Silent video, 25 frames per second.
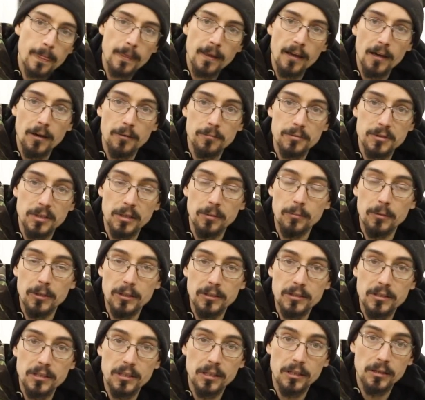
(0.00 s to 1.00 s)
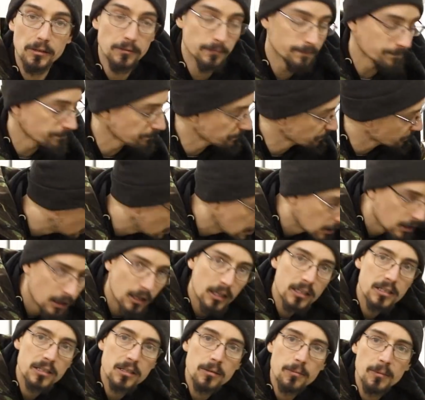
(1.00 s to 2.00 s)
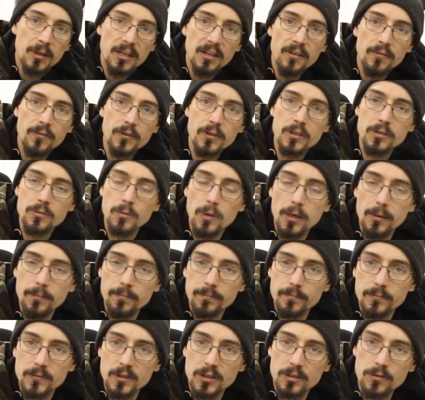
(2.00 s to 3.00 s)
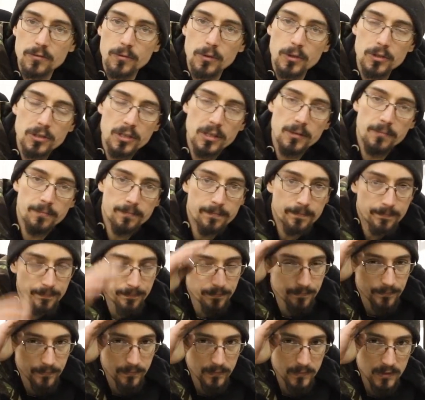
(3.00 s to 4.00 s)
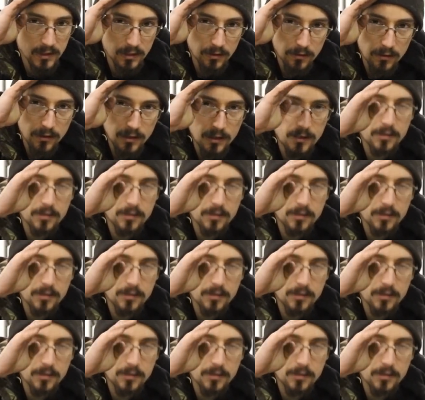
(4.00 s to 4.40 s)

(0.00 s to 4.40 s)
help someone. So that's going to be it for this one. Just watching. See you on the